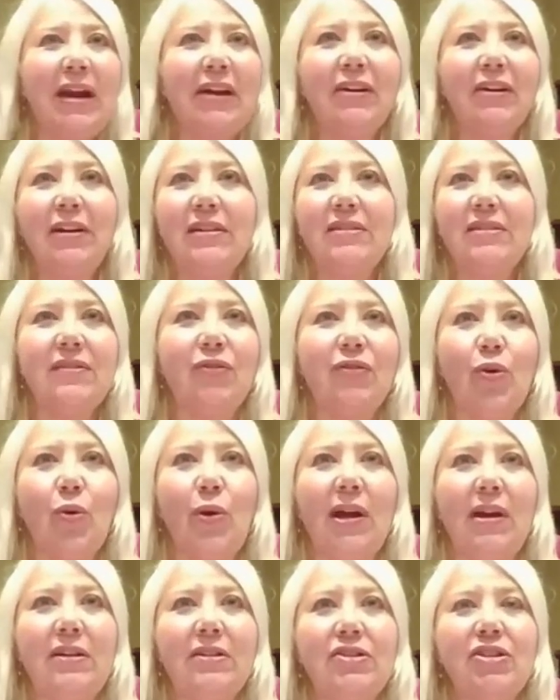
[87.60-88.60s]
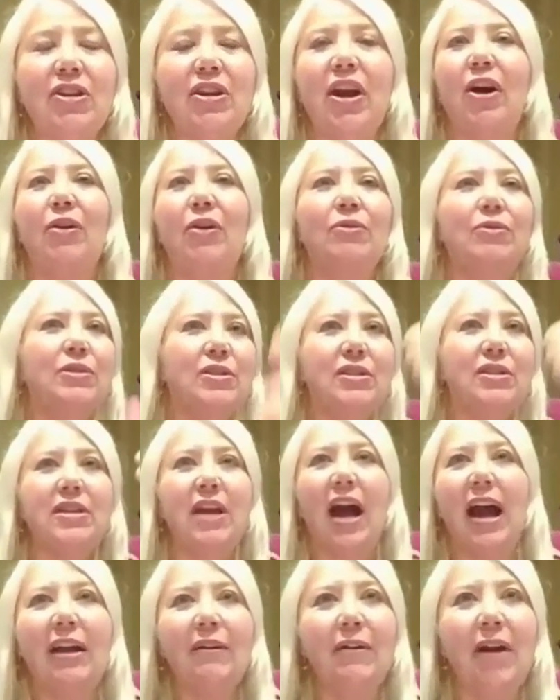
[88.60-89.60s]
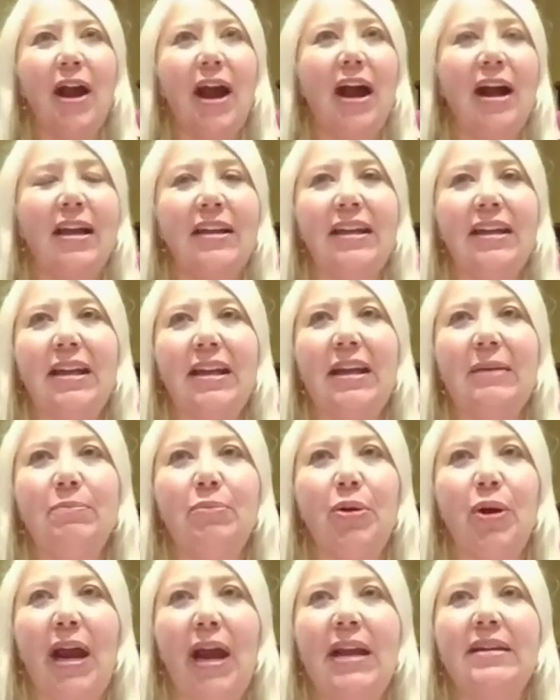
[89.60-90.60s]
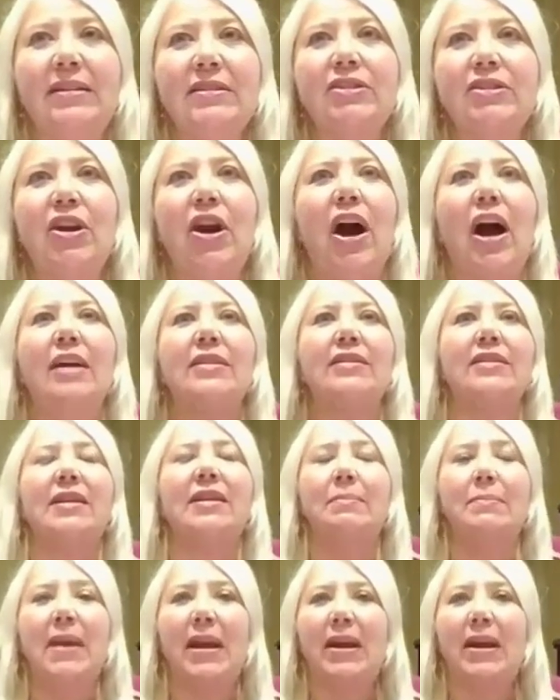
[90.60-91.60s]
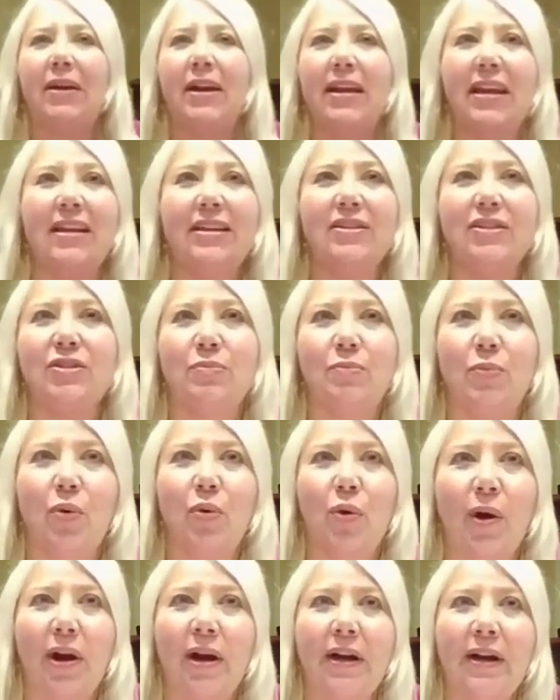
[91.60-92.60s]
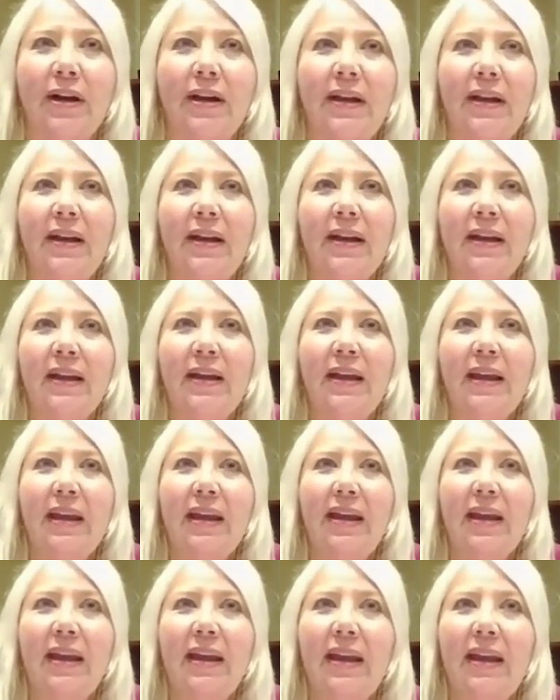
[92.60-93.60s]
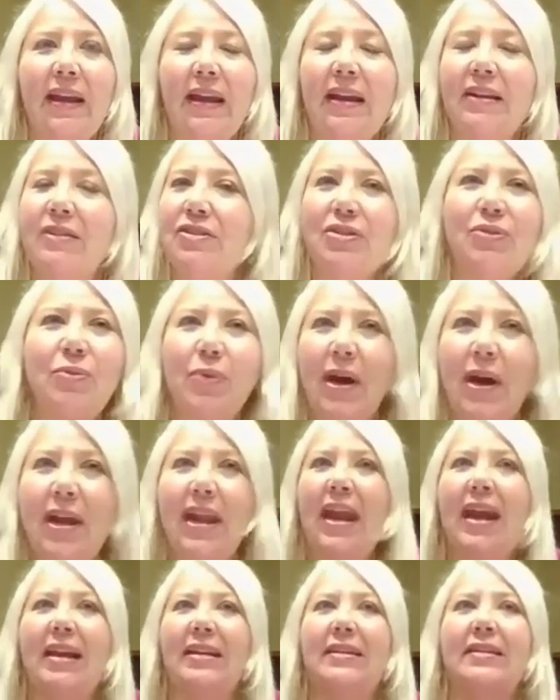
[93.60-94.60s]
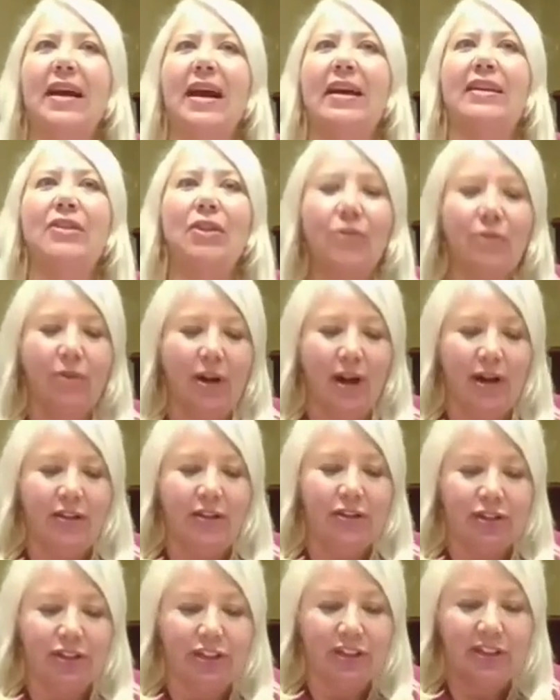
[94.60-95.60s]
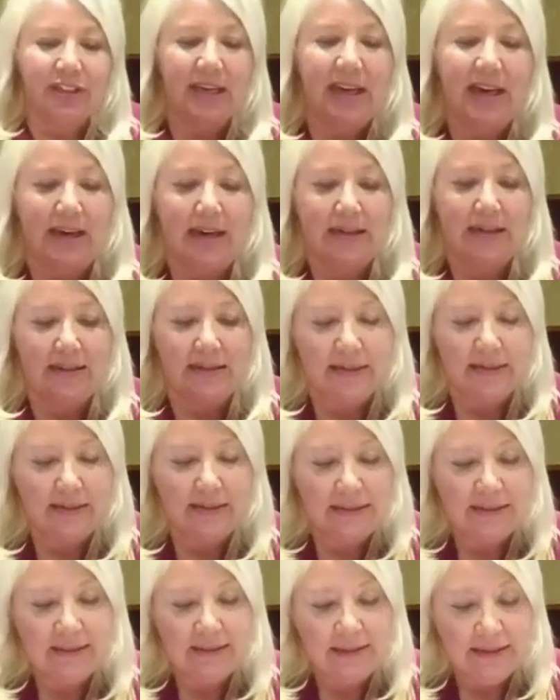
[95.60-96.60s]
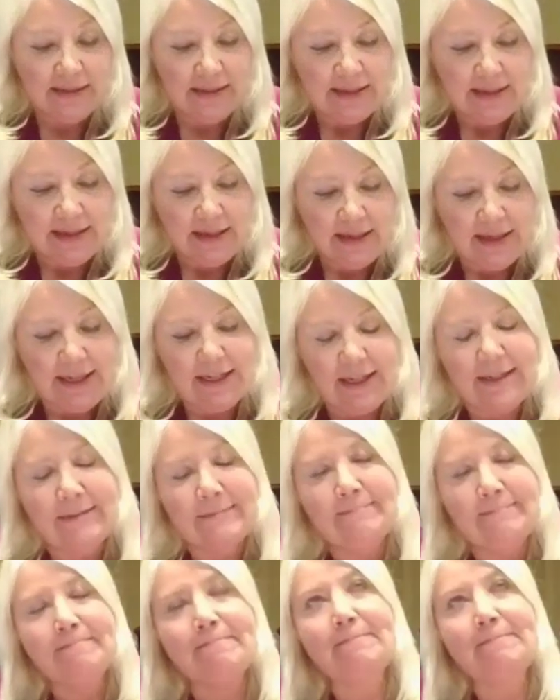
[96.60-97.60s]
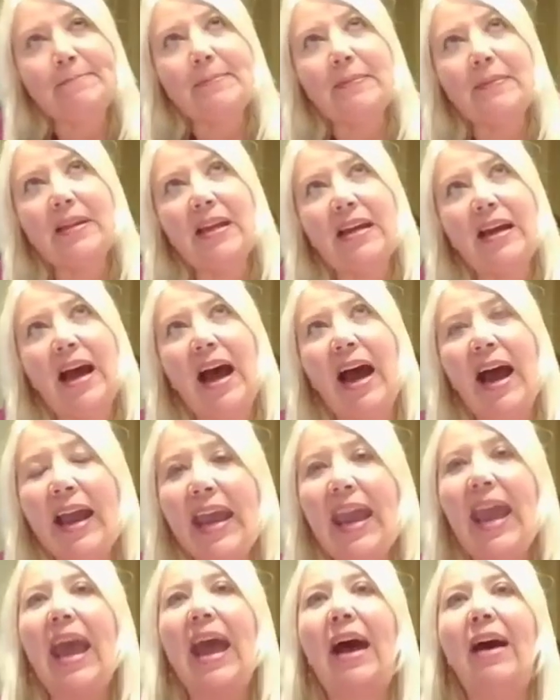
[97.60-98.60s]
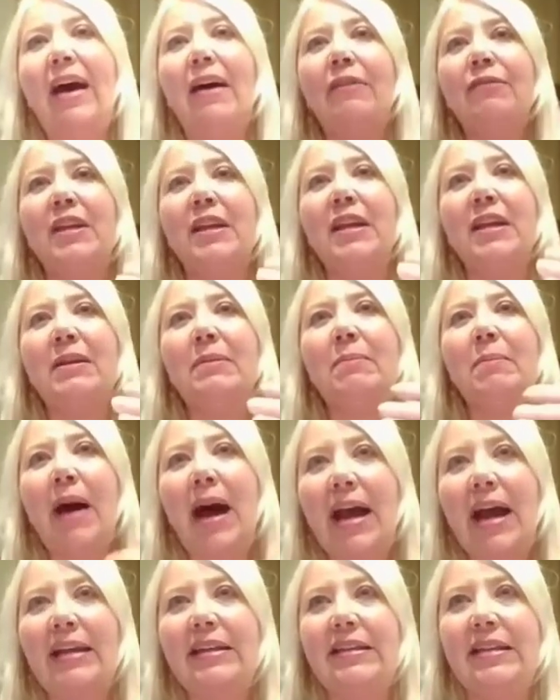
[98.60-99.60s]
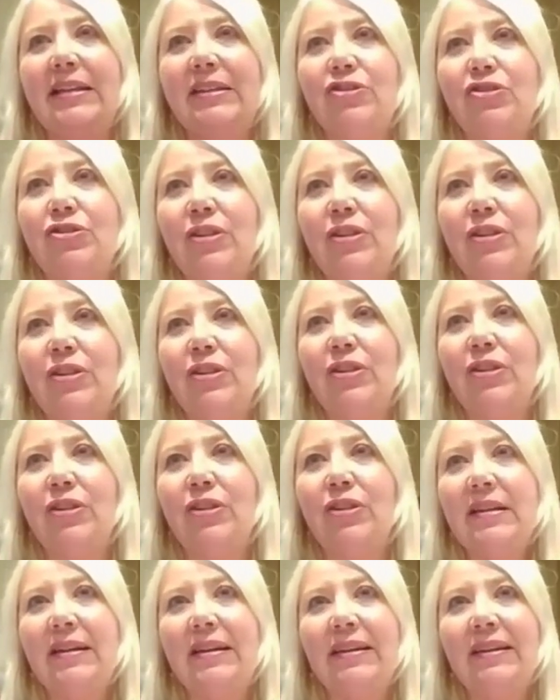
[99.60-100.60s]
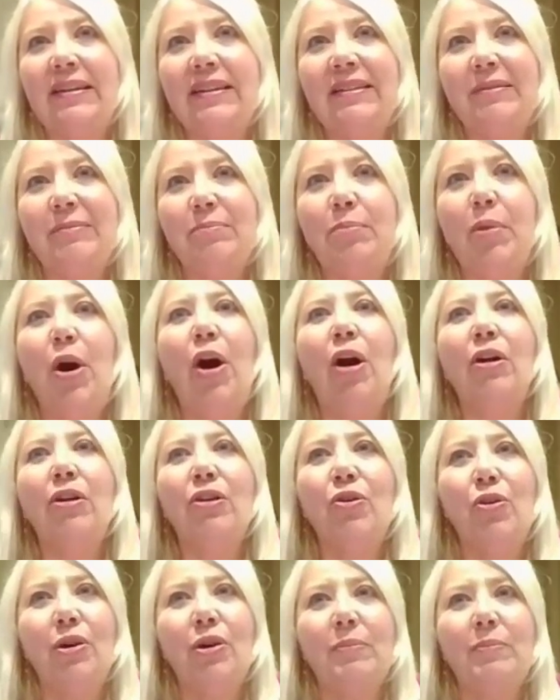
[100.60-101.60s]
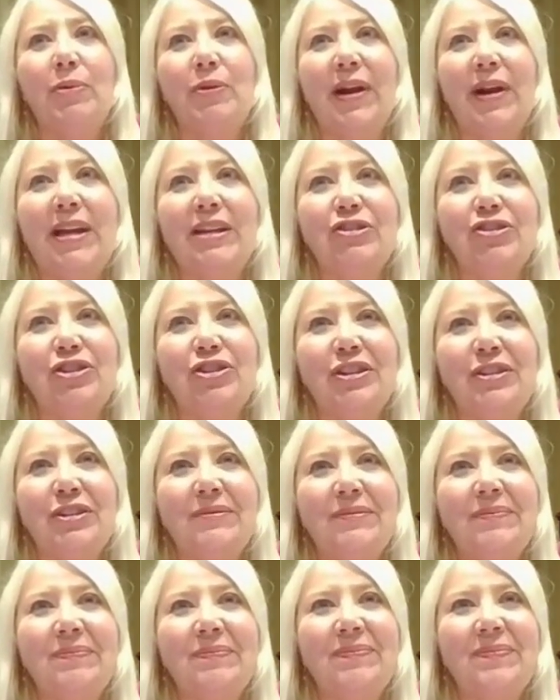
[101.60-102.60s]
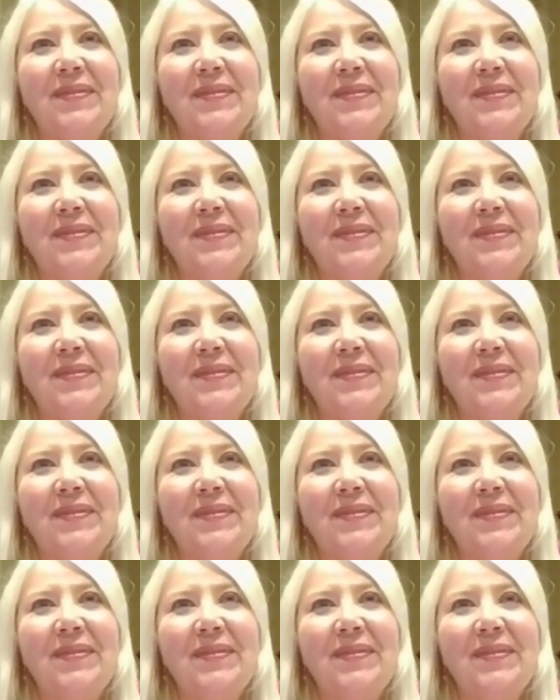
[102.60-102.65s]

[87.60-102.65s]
barrels of oil to go skyrocketing in price, cost Americans more. And to what end? I don't understand. I have in my district a Ball Corporation